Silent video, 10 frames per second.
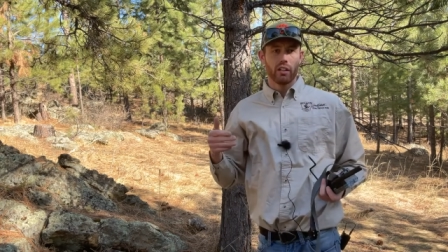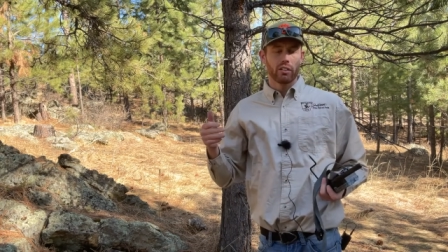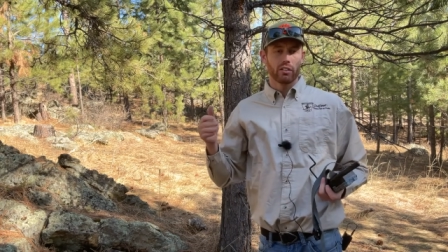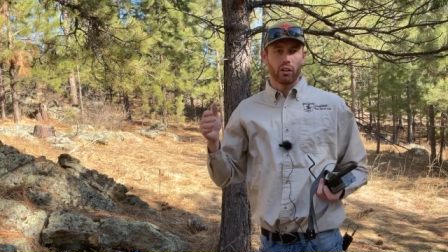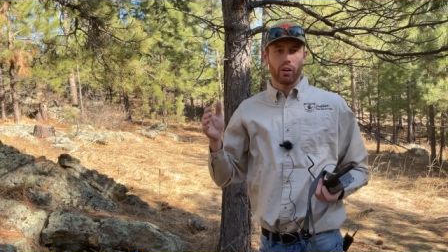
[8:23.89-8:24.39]

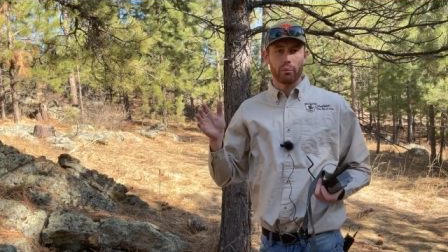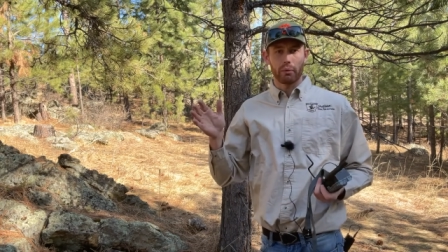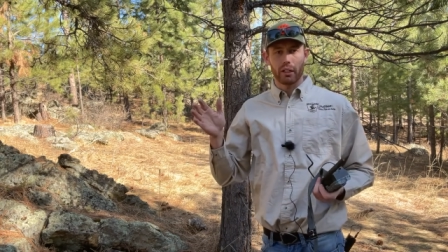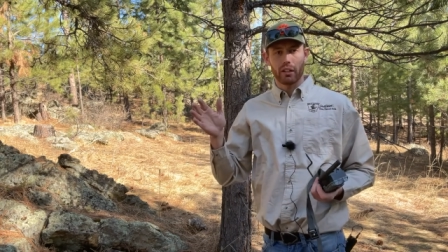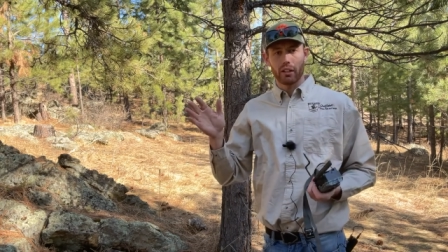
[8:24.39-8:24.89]
So I'm
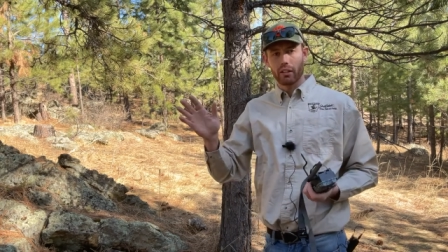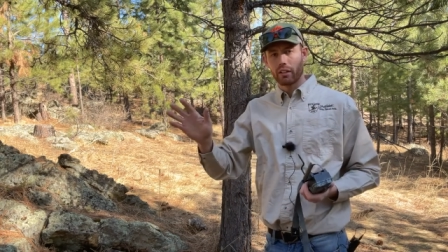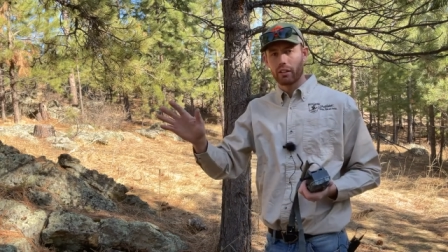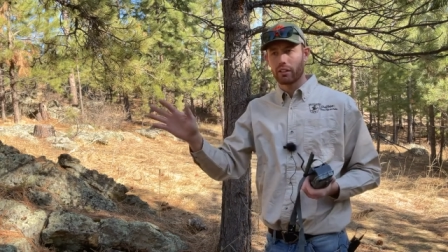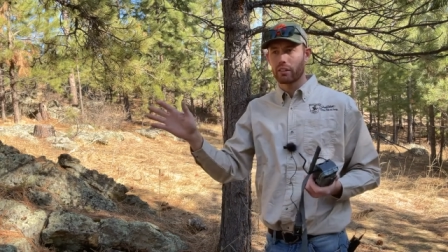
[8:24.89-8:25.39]
gonna
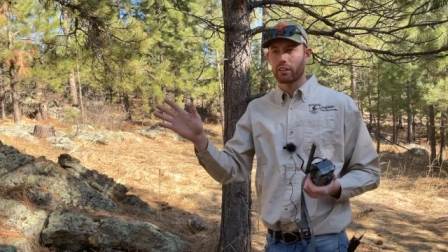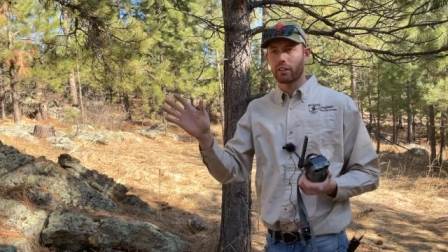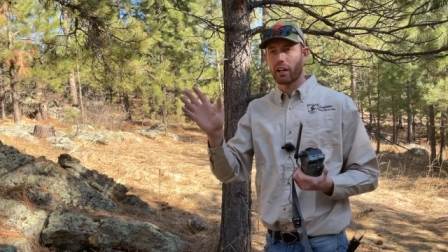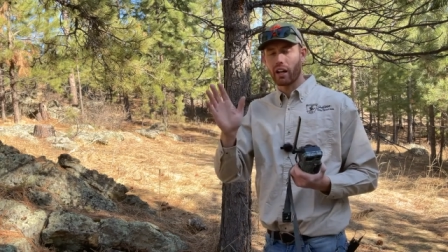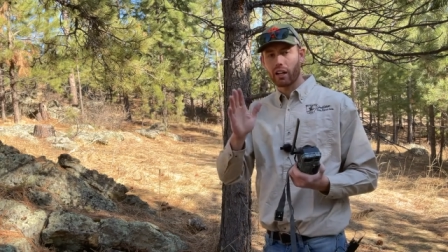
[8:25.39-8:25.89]

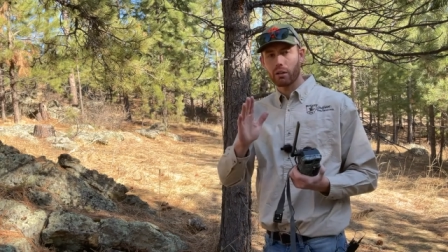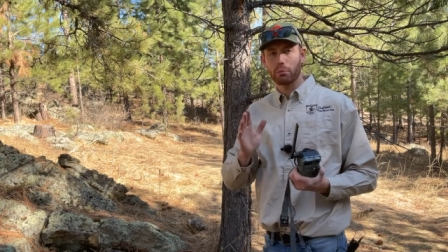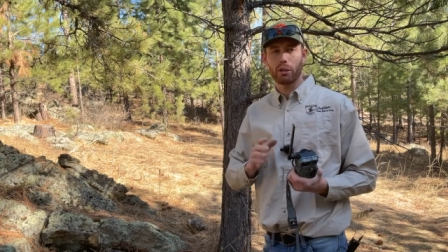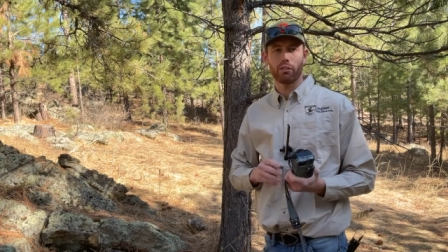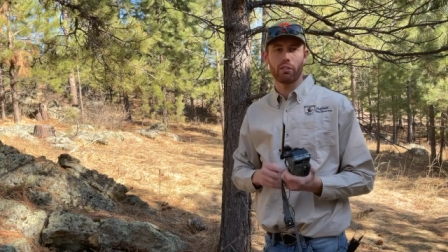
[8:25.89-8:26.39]
kind of
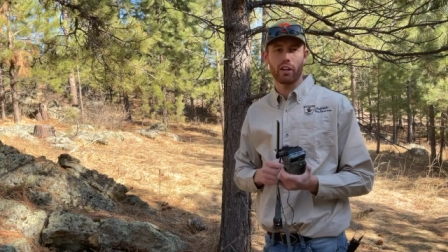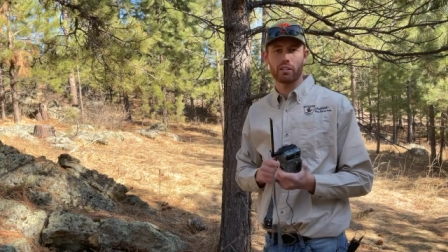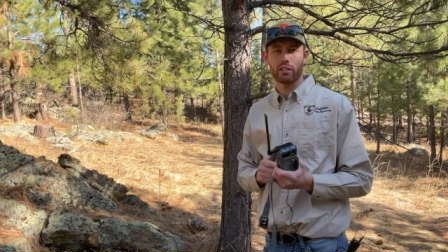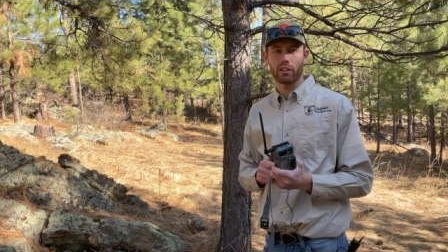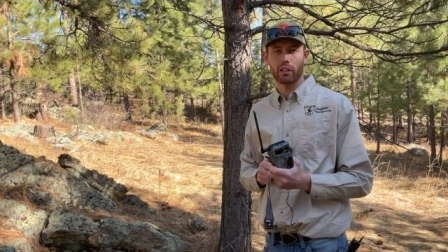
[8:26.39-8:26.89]
be
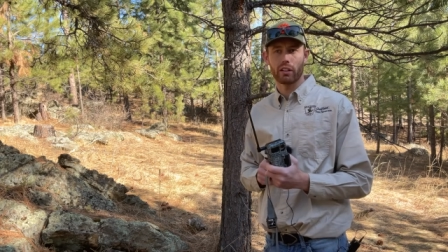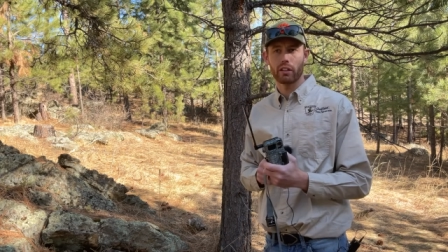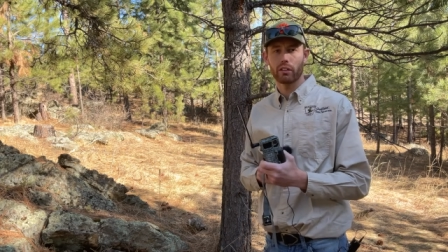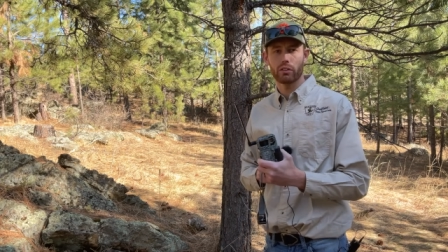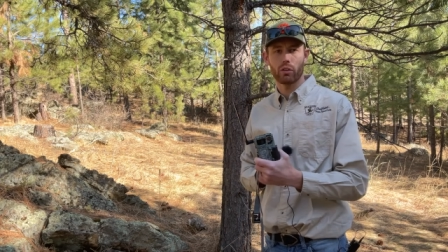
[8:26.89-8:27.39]
facing a
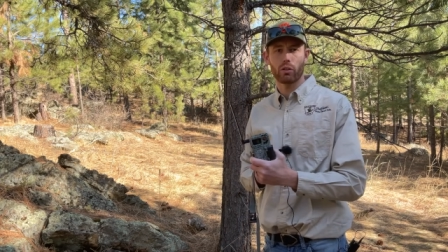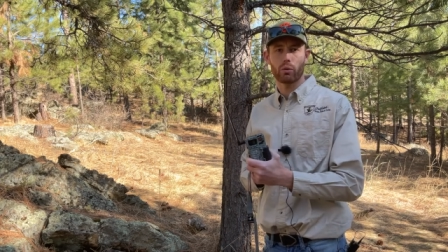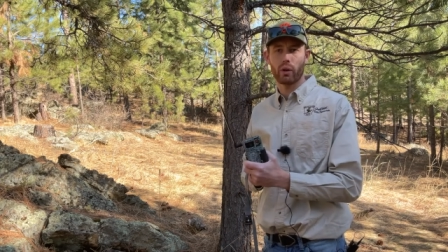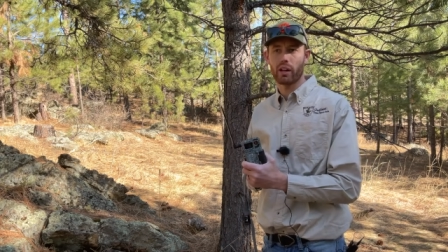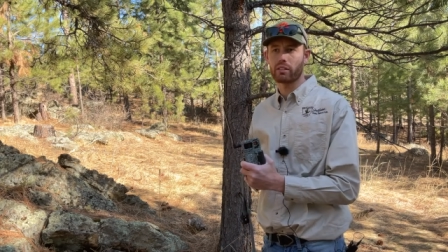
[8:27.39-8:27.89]
little
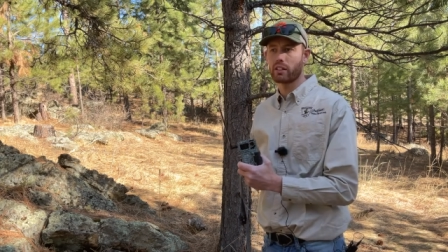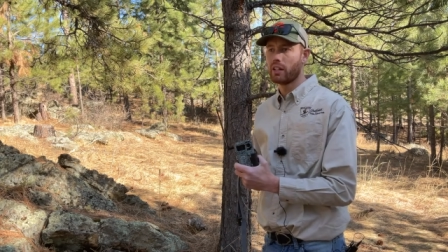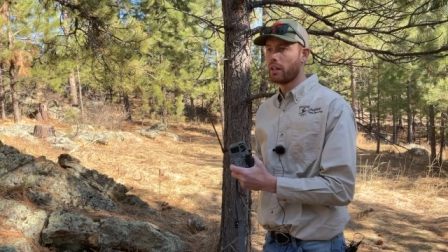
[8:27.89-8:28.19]
northwest